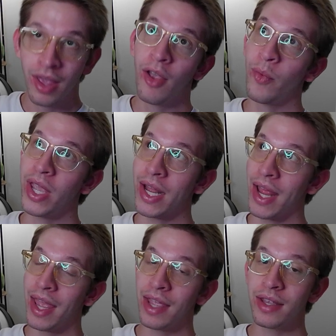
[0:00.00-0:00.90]
We had
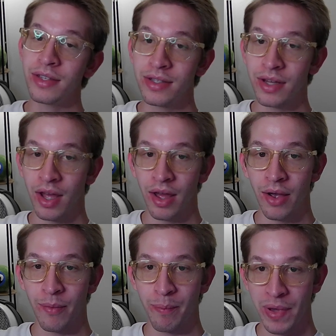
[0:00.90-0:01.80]
eggs,
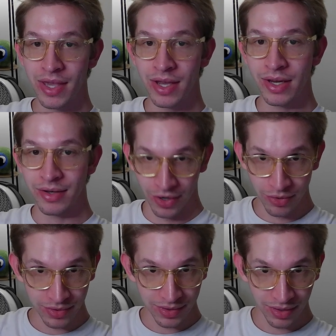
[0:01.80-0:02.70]
bacon, and
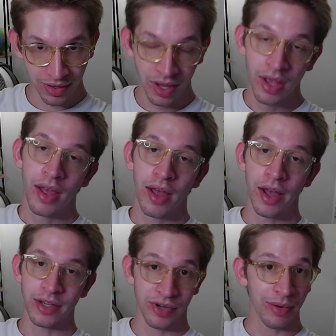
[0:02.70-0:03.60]
toast,
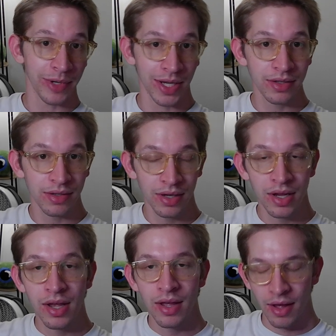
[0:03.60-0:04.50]
scrambled eggs.
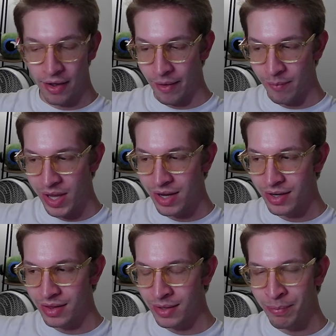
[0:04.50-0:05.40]

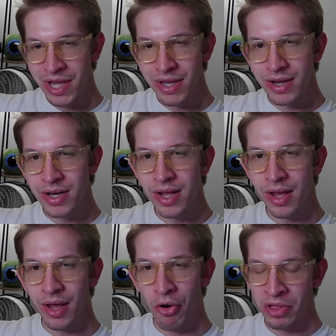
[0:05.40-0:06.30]
And the bacon
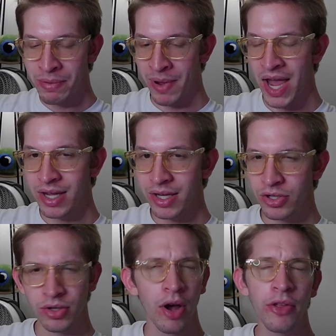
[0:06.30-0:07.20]
on the package, or
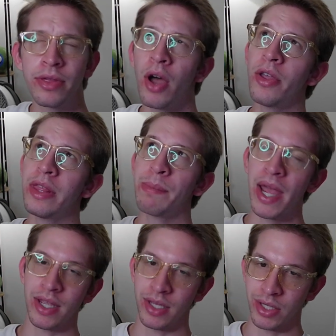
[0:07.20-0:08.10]
not on the
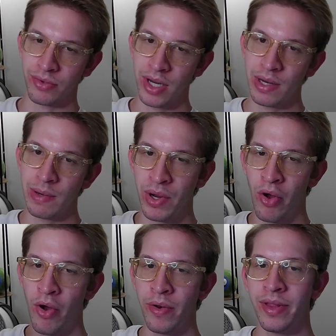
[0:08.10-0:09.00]
package, right?
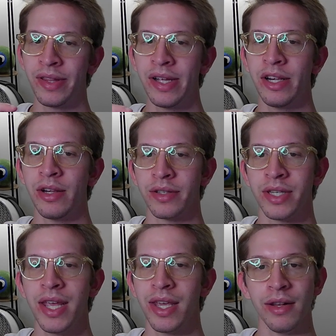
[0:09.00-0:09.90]
on the little
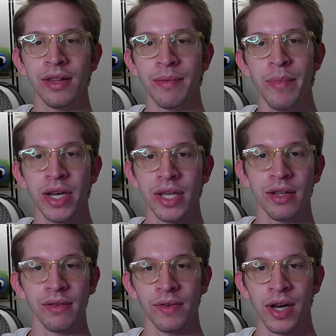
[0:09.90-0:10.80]
ticket, the money,
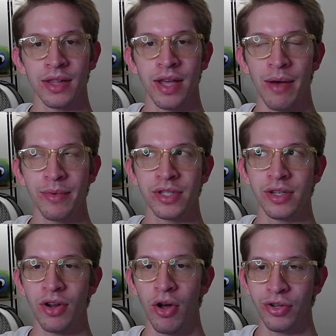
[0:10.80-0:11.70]
right? The how much the
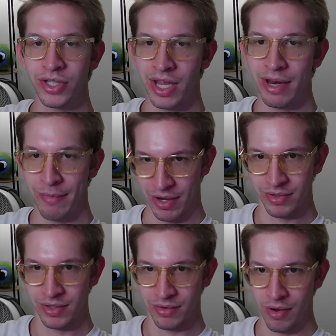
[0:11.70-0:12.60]
dollar sign
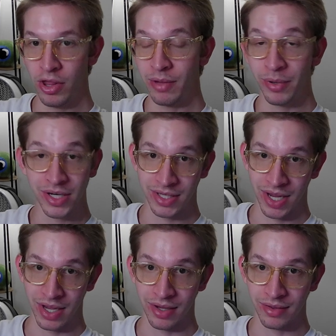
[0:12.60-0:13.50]
amount on the price
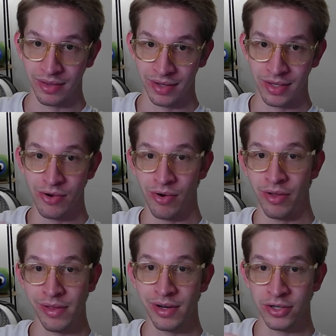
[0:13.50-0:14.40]
tag, on
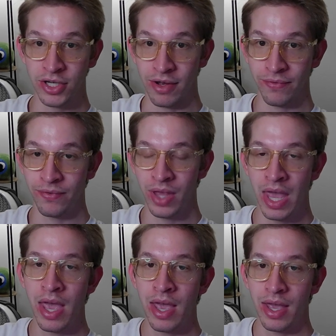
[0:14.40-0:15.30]
the little shelf,
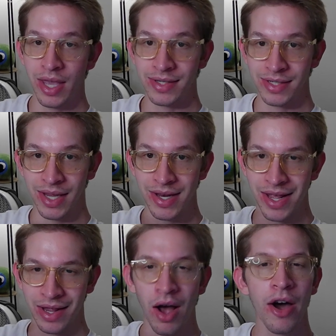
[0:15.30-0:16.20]
it said
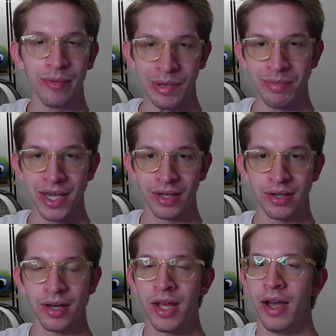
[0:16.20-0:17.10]
economy bacon.
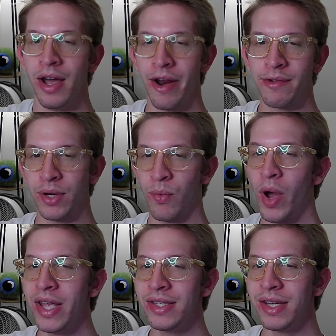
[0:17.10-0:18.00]
And I was like,
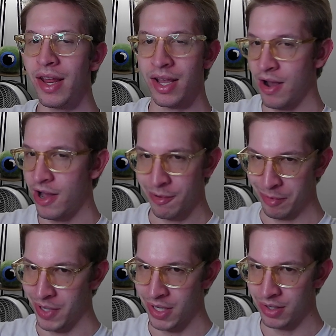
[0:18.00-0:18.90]
why is it economy
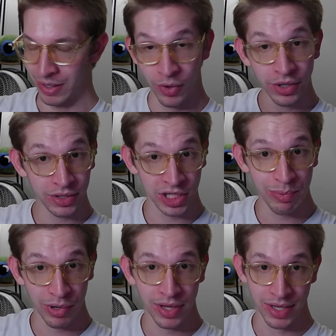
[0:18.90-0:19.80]
bacon? It was
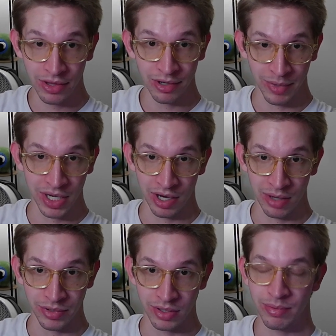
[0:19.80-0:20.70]
cheaper than the other bacon
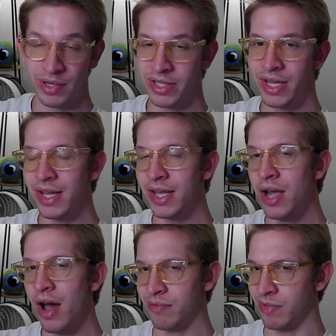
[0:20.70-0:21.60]
options, but it said
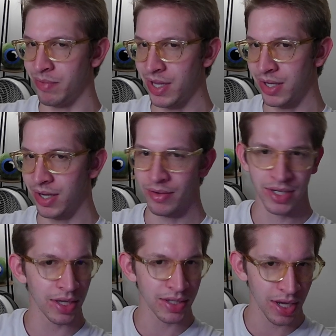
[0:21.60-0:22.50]
economy bacon. And I was like,
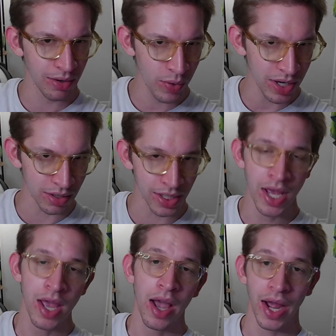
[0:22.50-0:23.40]
that's kind of weird.
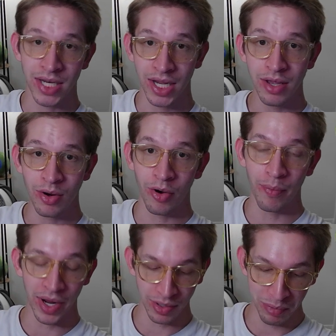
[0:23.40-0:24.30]
I take it home,
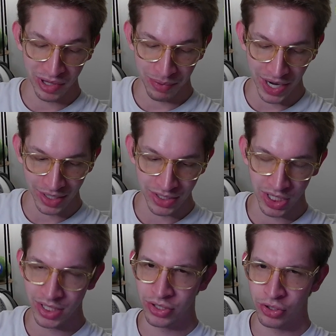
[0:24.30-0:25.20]
I open the package.
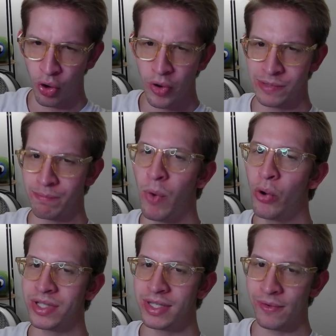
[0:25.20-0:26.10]
It's
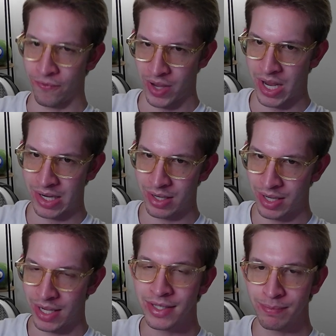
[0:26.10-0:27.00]
mostly fat.
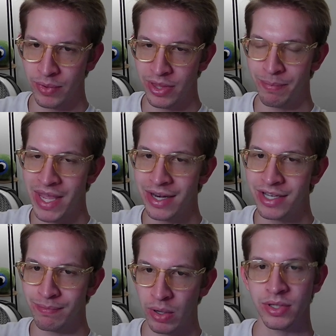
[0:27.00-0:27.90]
The bacon is
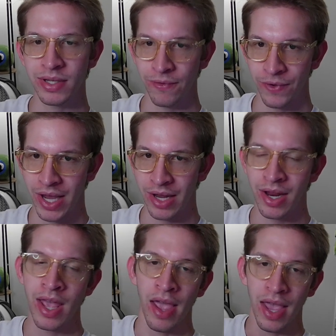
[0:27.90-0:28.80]
mostly fat,
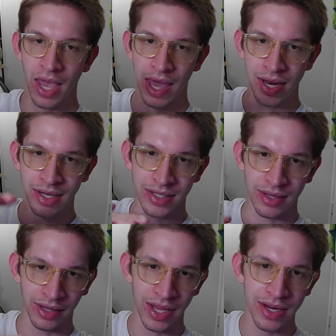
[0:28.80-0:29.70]
and it's the
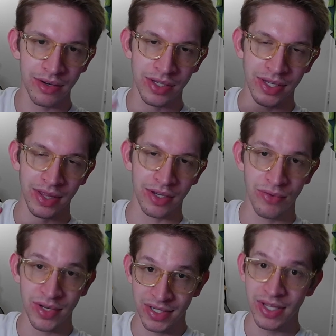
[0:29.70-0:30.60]
layers that you
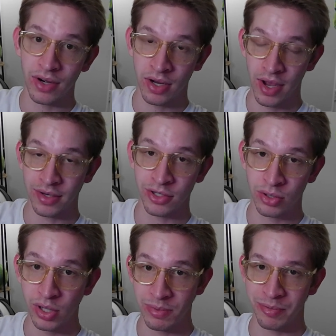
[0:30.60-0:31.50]
can see they're cut into
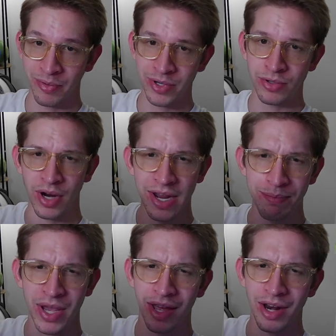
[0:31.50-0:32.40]
strips, but when you try and
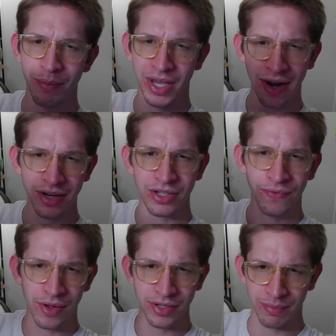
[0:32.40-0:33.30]
pick it up, it kind of just
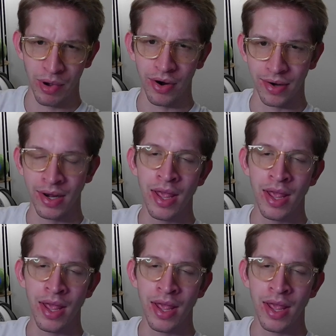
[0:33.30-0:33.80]
falls apart.